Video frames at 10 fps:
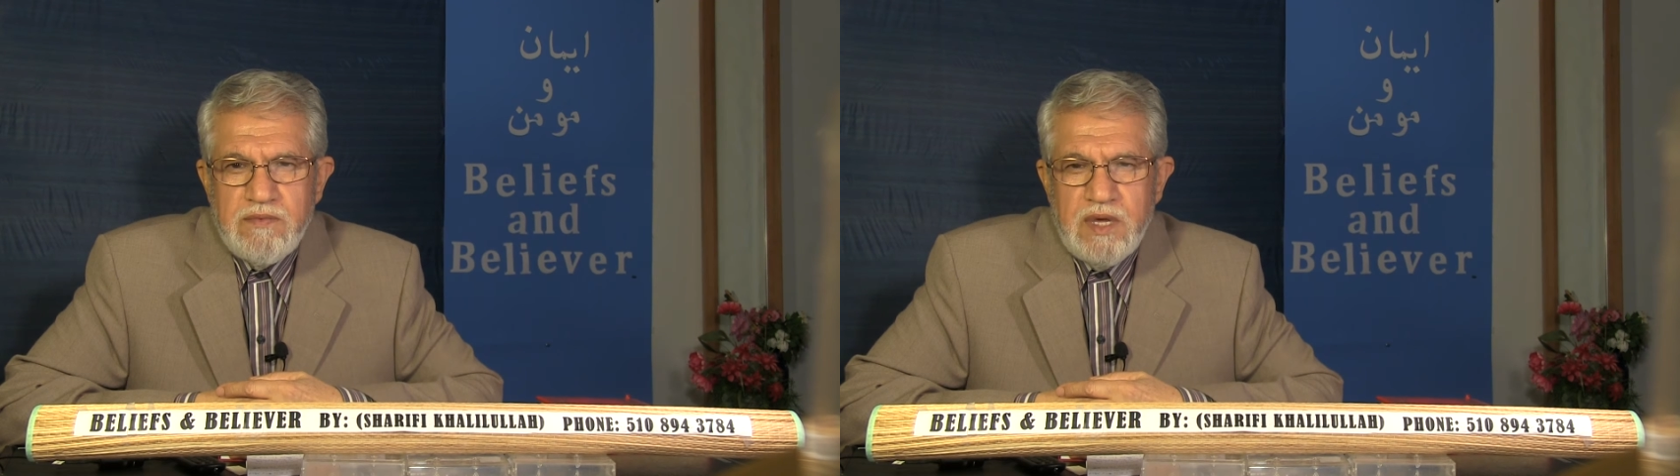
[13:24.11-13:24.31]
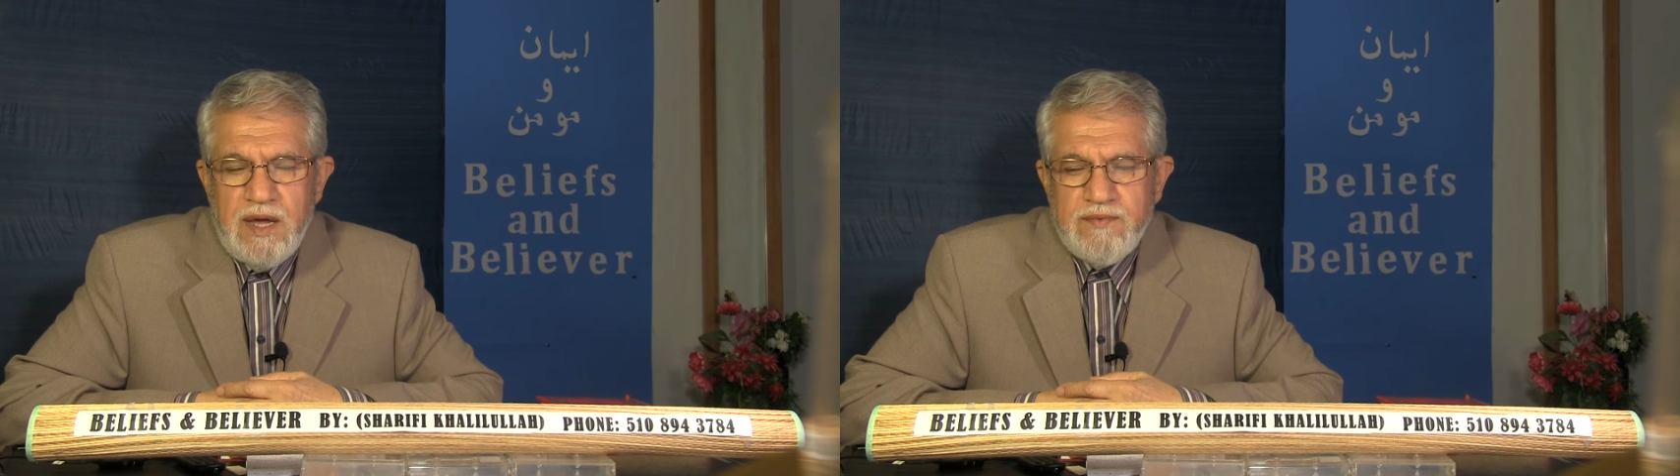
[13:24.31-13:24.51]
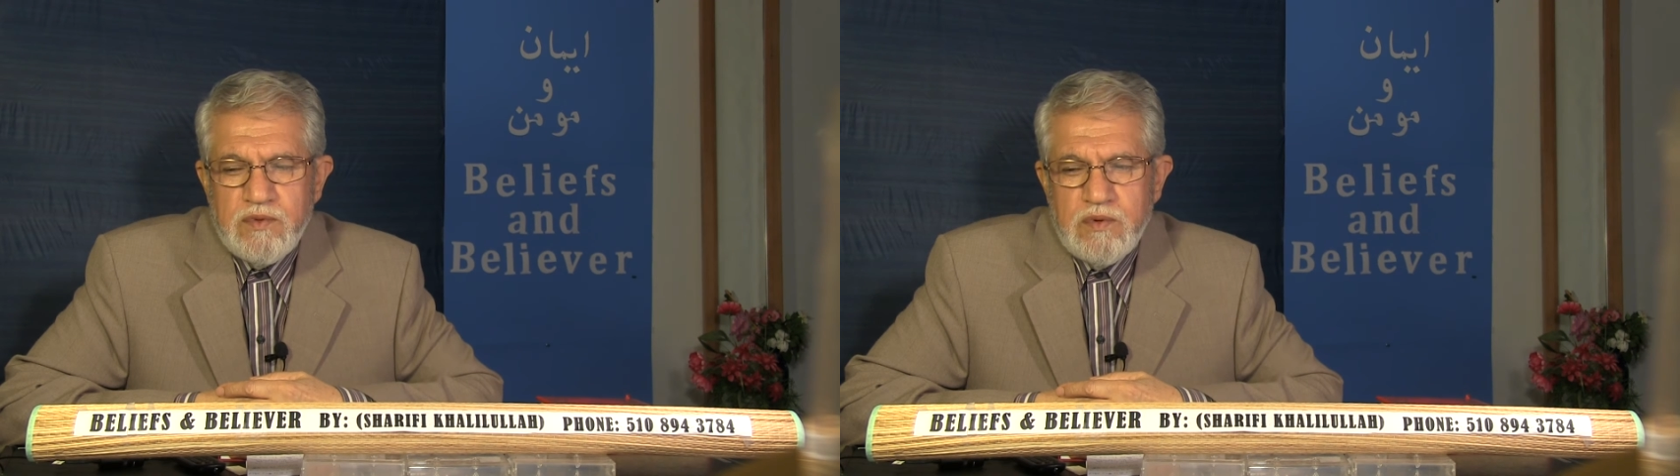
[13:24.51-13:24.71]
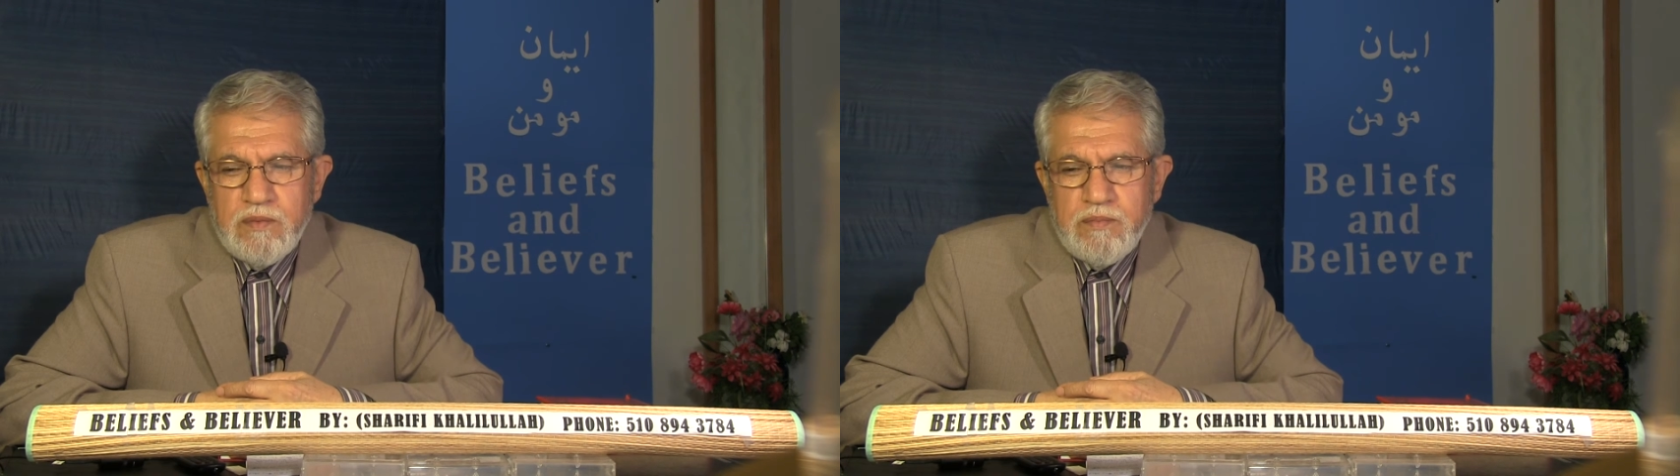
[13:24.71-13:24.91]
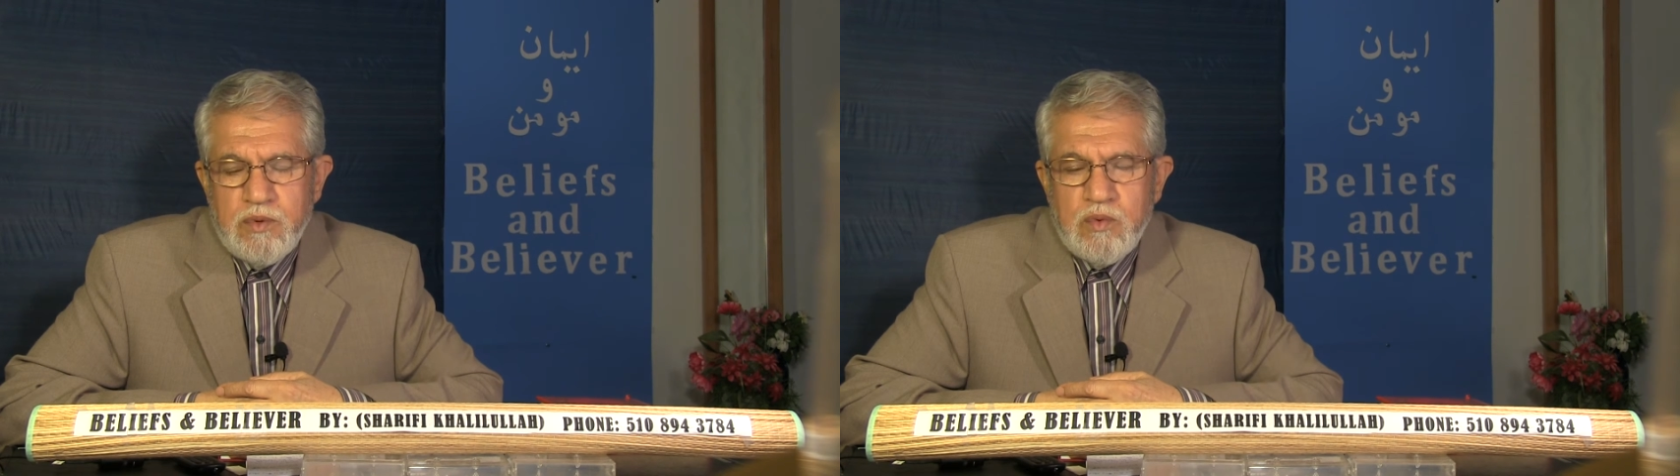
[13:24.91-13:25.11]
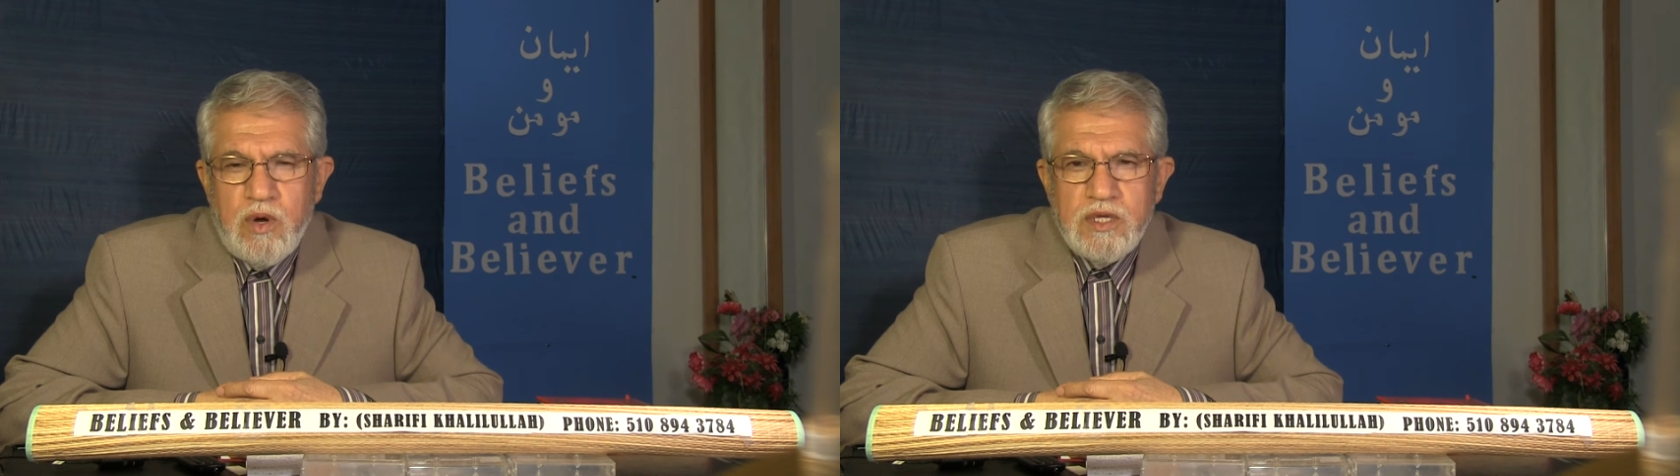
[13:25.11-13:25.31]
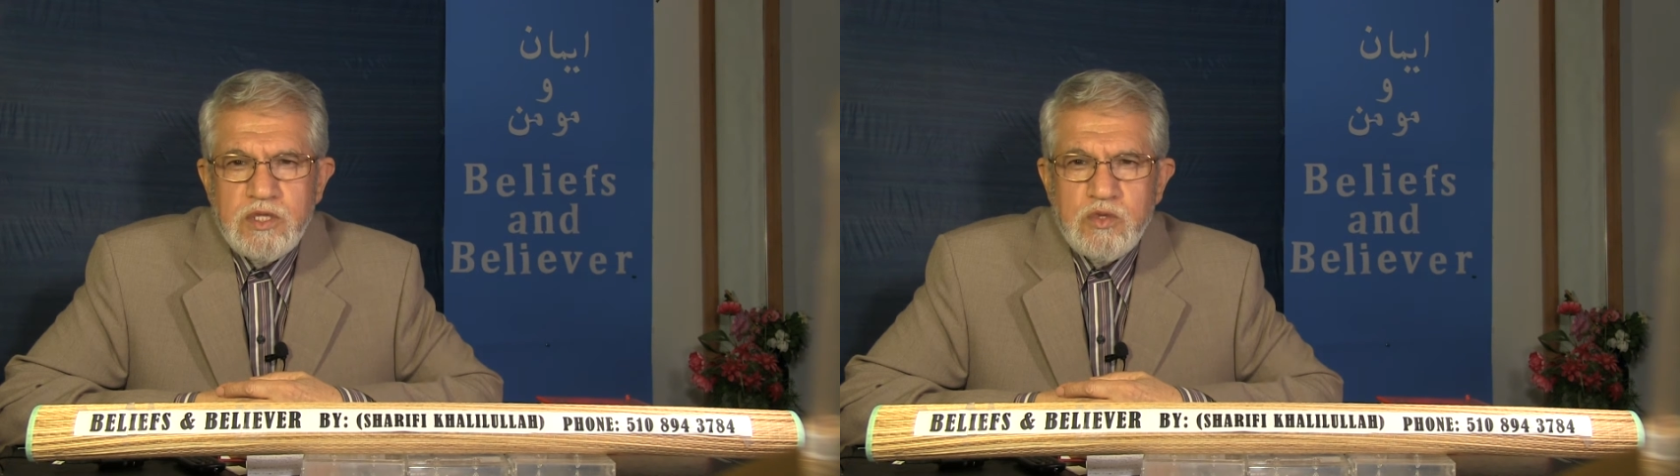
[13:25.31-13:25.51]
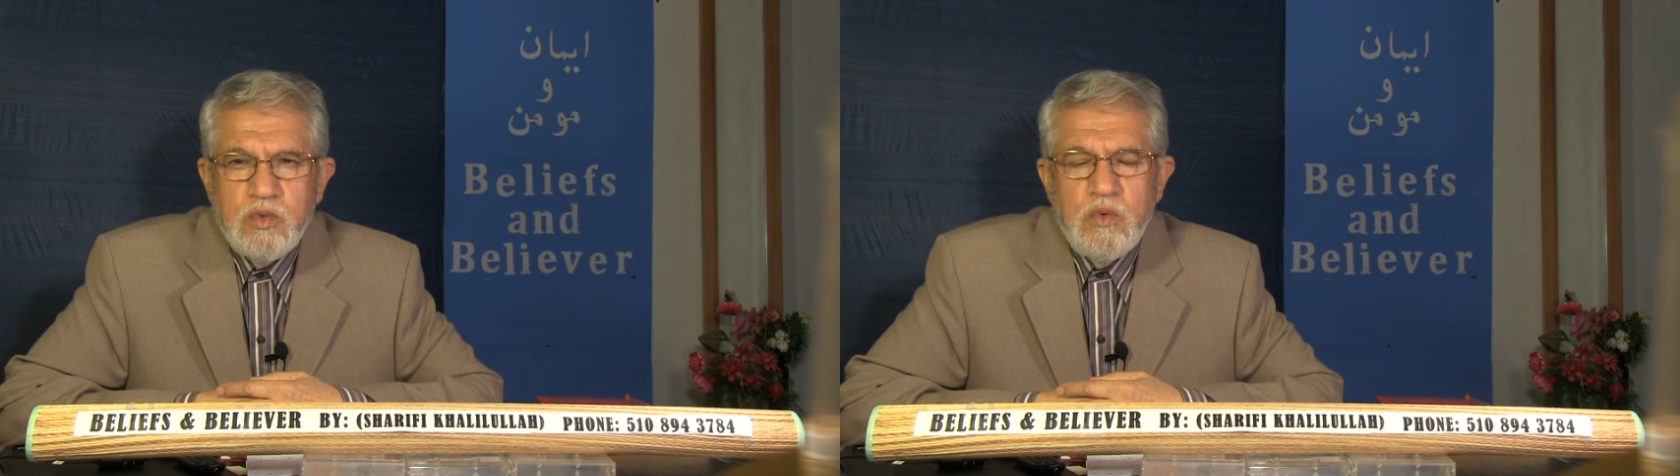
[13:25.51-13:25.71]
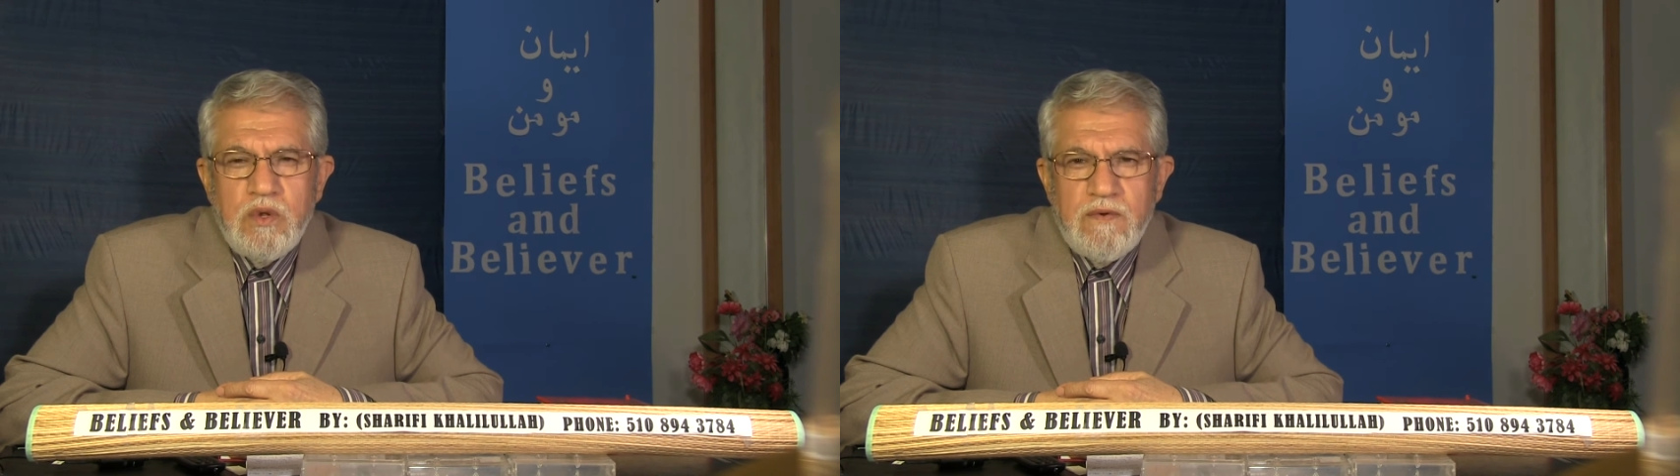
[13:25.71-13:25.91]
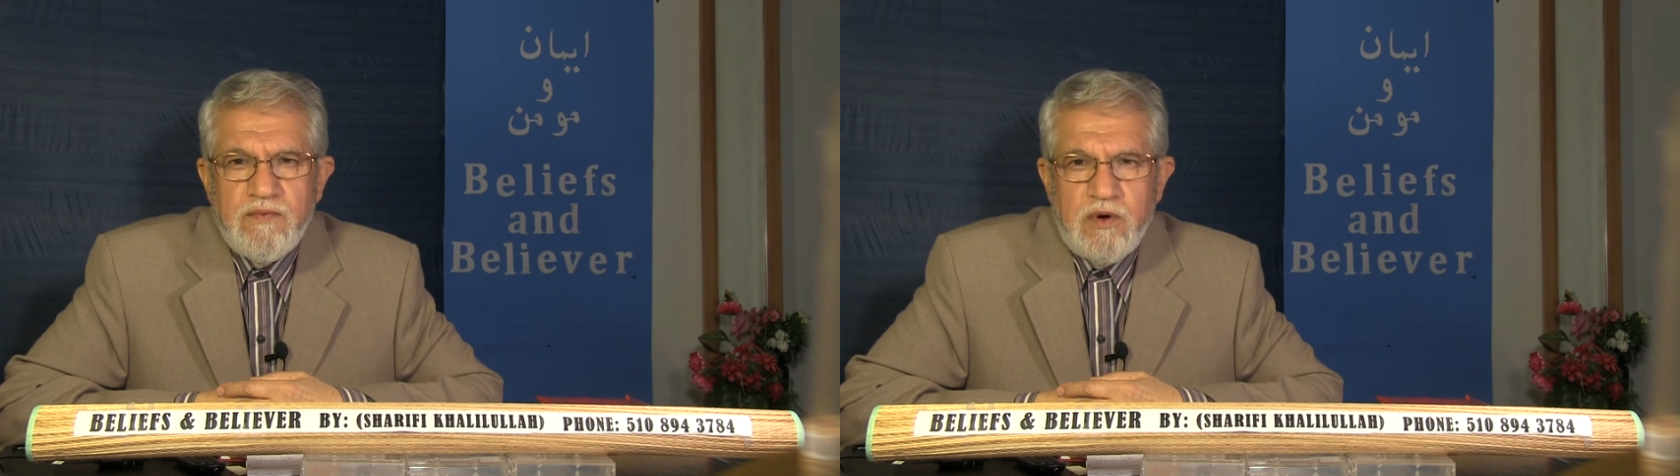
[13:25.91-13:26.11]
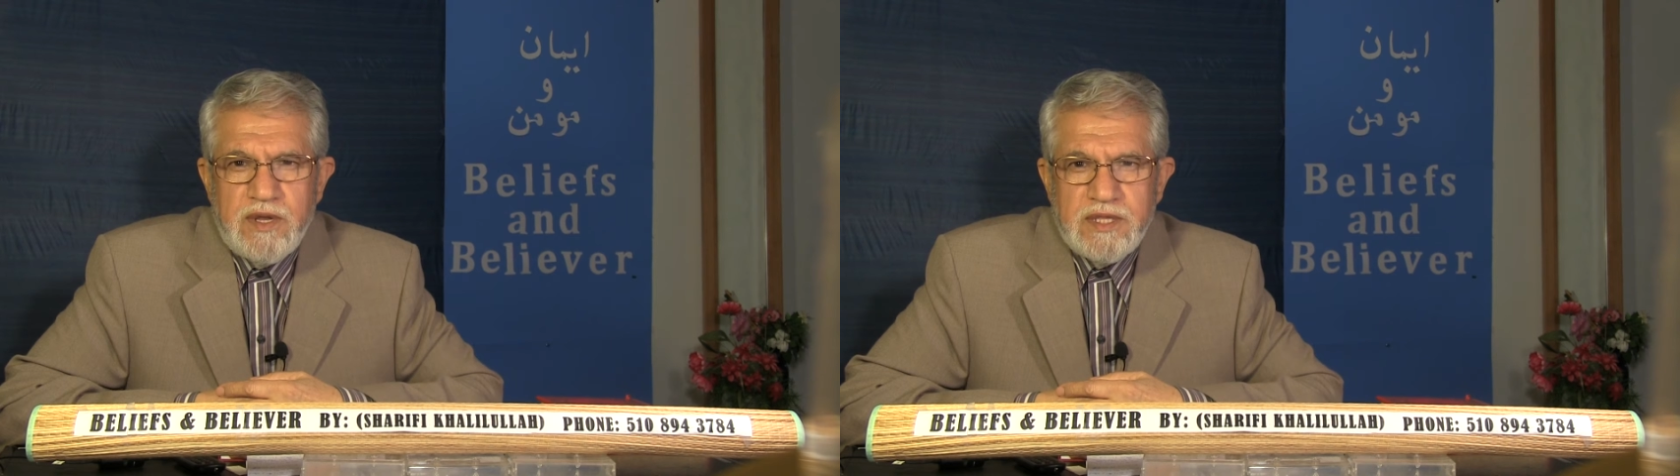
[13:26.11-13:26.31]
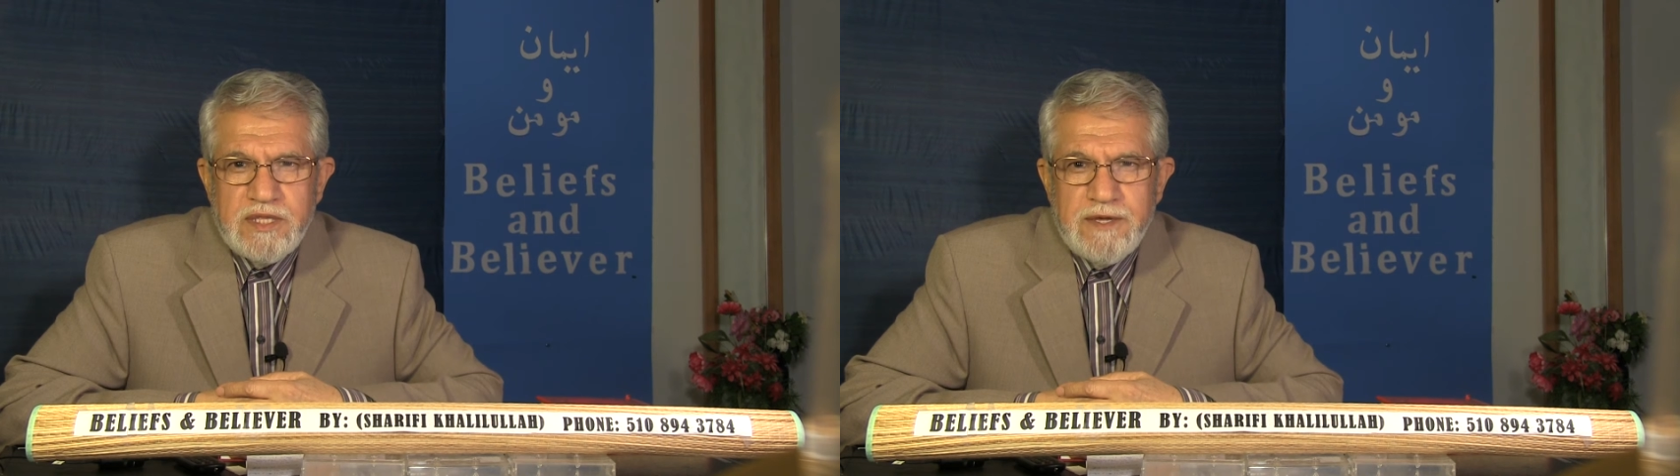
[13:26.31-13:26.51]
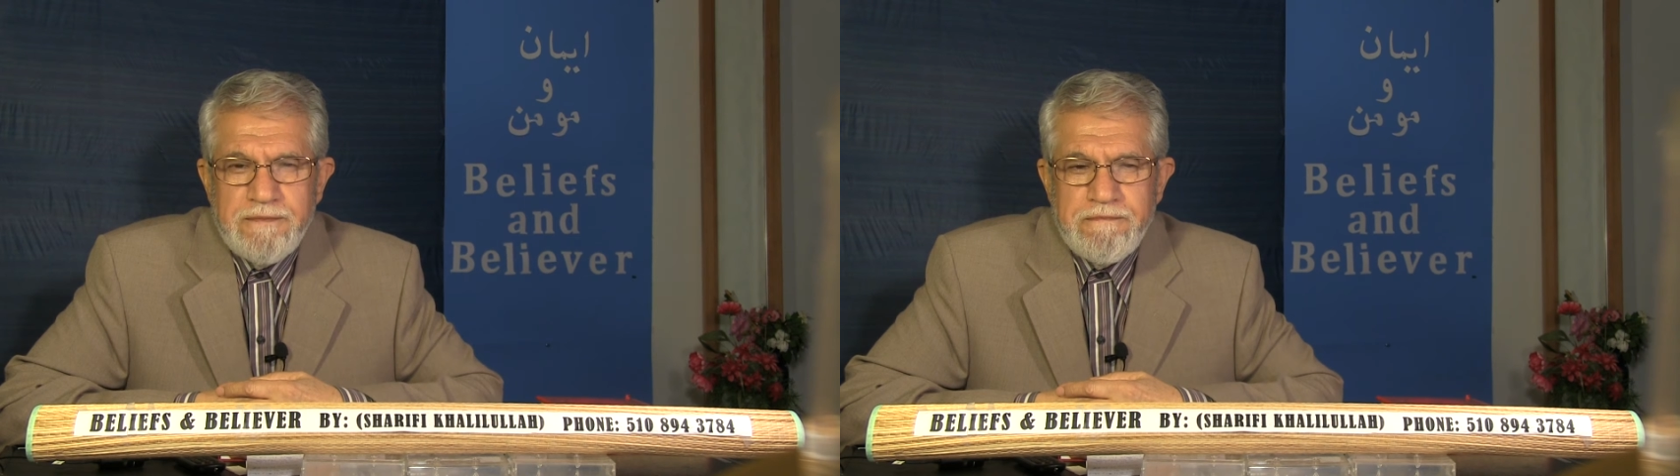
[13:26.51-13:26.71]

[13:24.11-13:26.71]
we have to provide tool for it.